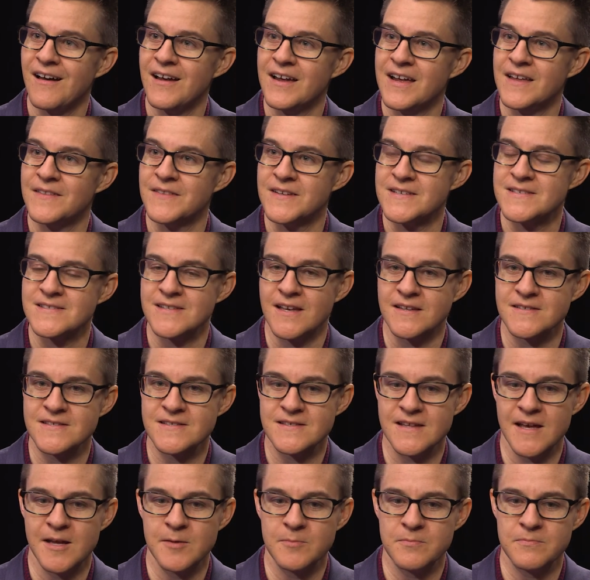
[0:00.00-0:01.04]
in the sense
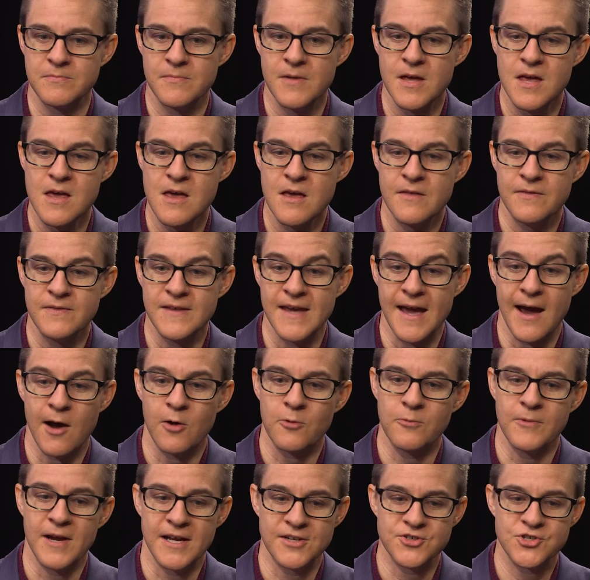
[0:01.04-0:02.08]
that the
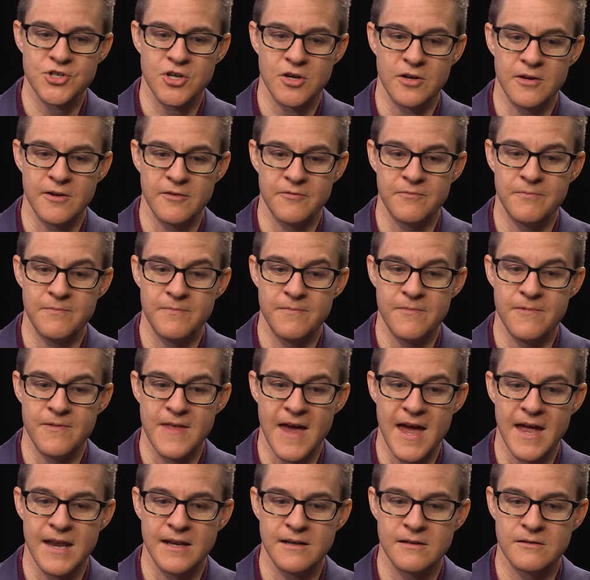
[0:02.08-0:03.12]
outrage could have
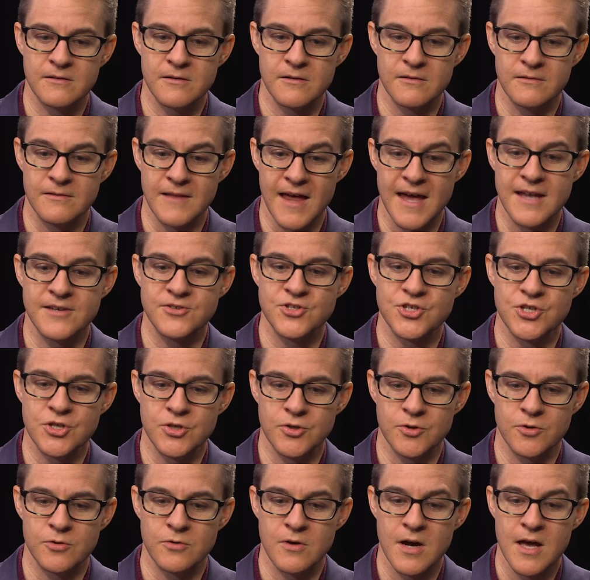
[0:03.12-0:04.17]
then led
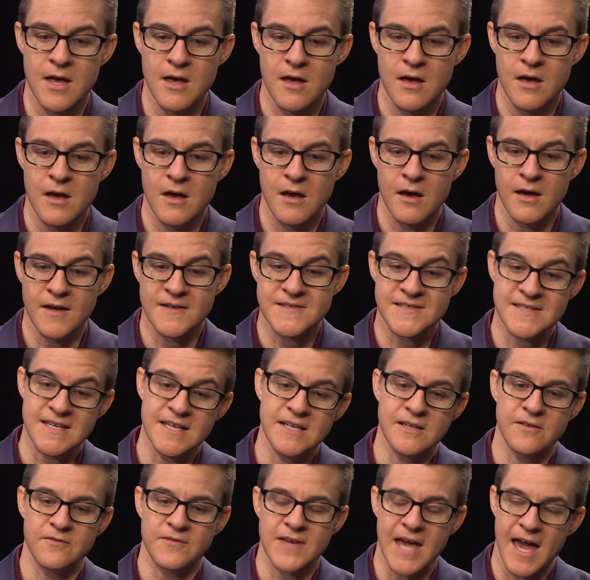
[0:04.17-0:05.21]
to a
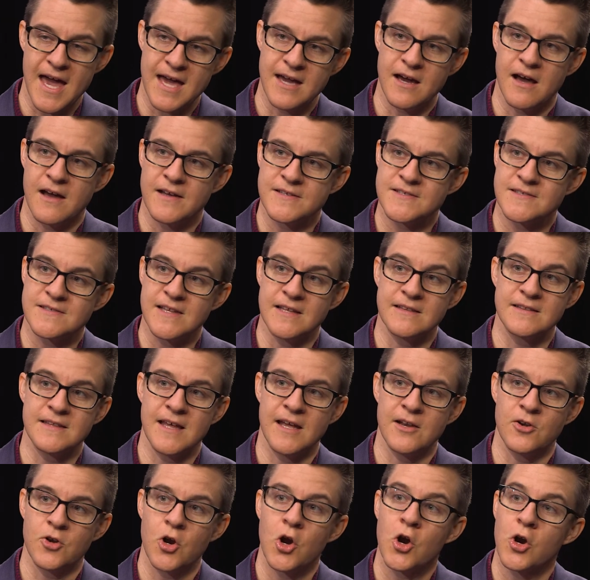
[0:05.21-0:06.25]
scene of chaos that
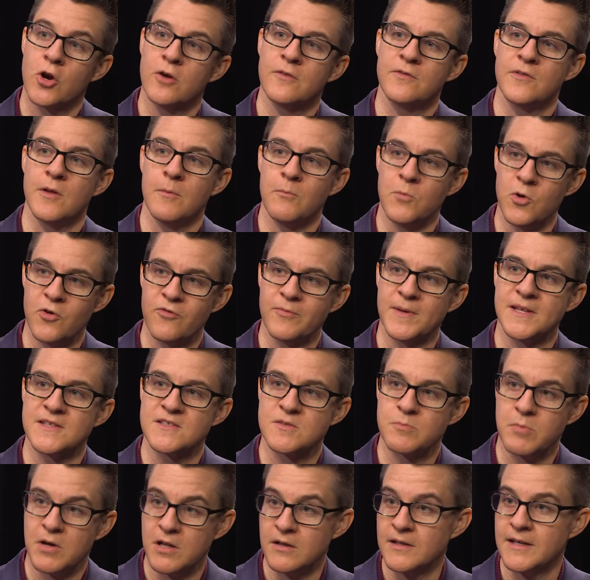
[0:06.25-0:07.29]
then hurt the
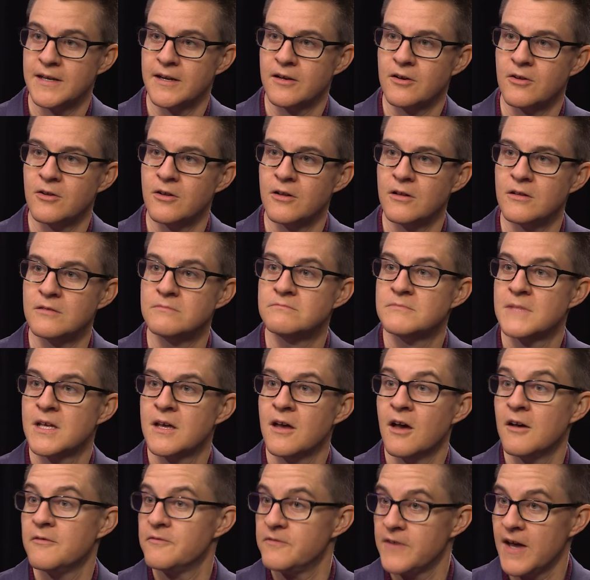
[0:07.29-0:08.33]
movement's political
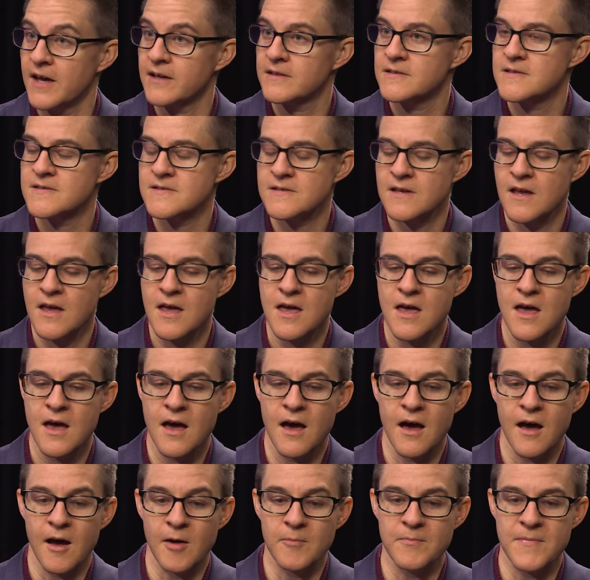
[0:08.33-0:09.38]
effects,
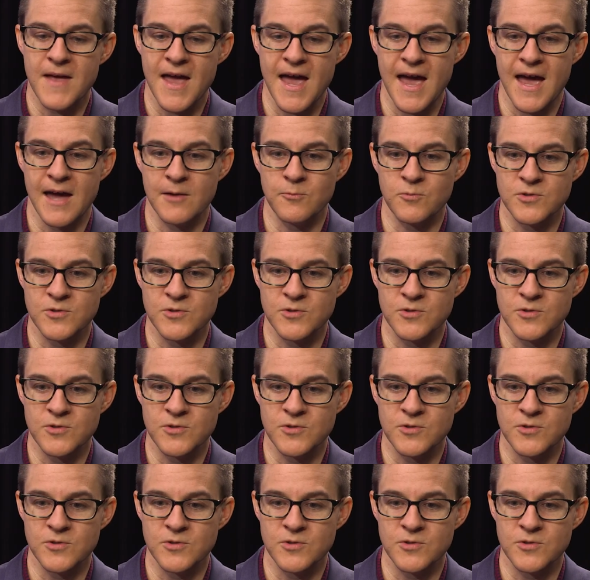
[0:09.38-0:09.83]
and